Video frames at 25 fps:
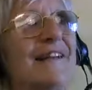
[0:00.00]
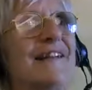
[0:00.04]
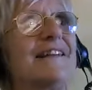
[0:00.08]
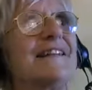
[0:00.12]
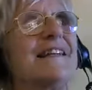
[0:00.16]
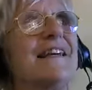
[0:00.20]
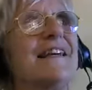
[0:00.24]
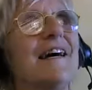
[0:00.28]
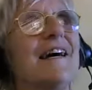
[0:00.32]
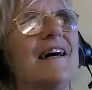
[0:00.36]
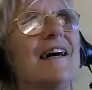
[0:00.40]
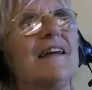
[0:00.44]
and
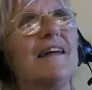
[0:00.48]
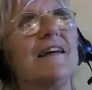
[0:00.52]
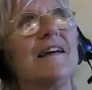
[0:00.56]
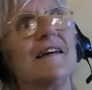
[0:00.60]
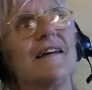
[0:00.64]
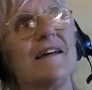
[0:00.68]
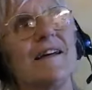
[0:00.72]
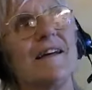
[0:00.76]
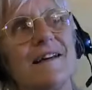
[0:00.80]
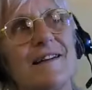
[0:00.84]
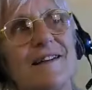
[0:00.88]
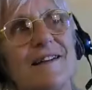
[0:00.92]
then, yeah, yeah,
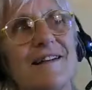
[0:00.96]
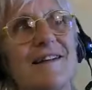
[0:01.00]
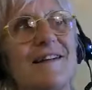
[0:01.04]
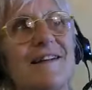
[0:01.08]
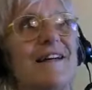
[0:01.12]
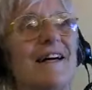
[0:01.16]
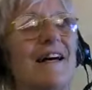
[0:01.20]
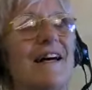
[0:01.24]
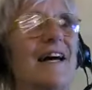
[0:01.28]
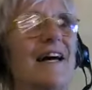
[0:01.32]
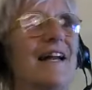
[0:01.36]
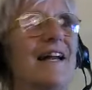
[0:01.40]
yeah, yeah,
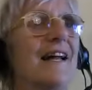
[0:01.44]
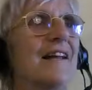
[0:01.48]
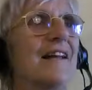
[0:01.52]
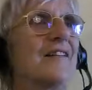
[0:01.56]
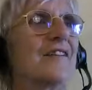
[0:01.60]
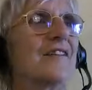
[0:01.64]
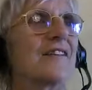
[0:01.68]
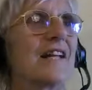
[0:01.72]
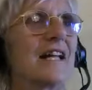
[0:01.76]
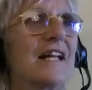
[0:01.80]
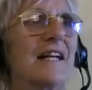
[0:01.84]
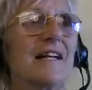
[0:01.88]
yeah, and
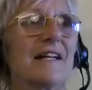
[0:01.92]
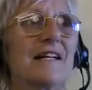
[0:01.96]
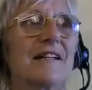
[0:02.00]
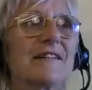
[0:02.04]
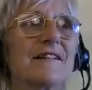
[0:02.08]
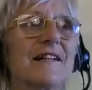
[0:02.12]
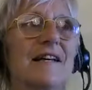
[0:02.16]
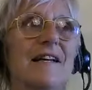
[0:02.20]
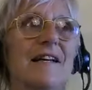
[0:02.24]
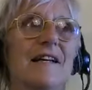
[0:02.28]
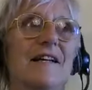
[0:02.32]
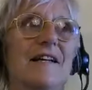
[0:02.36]
then suddenly I
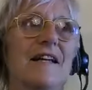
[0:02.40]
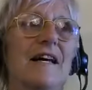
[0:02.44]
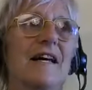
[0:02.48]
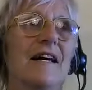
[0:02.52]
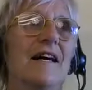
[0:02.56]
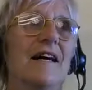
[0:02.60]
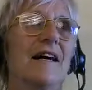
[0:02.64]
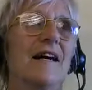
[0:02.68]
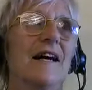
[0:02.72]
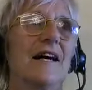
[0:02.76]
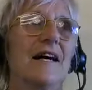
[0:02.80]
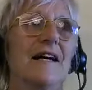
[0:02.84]
said, yeah,
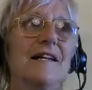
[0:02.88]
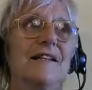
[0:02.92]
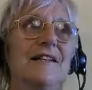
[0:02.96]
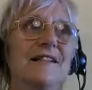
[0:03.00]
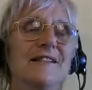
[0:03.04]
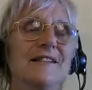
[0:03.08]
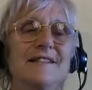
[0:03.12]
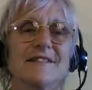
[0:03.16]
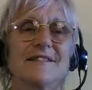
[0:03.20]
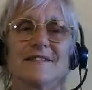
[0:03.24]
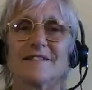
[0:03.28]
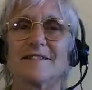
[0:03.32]
I,
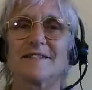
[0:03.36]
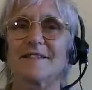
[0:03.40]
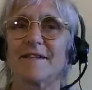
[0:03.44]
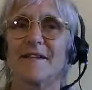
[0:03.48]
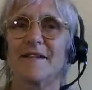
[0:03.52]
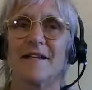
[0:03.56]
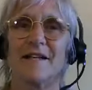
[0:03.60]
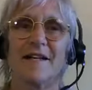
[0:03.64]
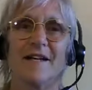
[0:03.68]
it's,